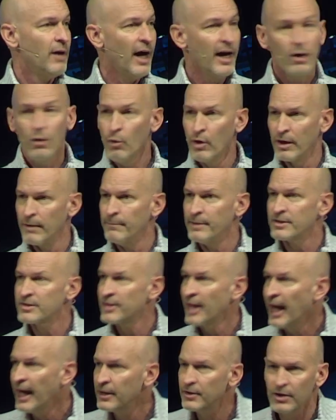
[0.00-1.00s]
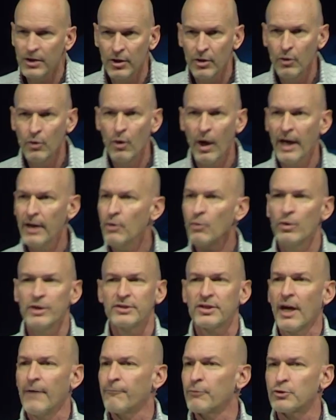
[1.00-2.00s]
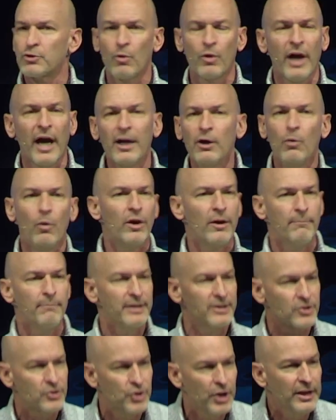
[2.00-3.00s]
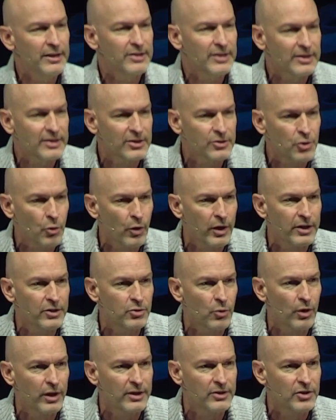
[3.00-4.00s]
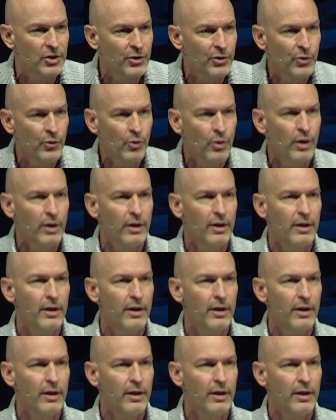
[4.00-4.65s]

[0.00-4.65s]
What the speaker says: I don't want to miss that, do you? I don't want to miss Jesus in 2022.